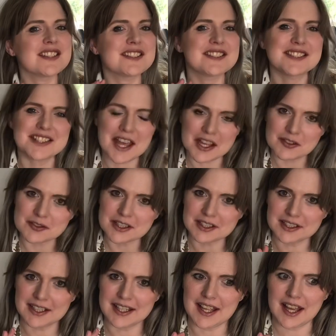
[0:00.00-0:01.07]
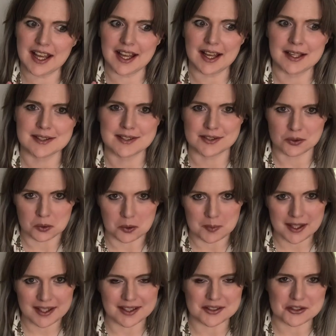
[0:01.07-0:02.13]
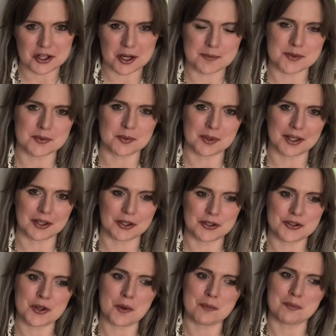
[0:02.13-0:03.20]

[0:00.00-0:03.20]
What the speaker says: definitely a slower week in terms of what I got done,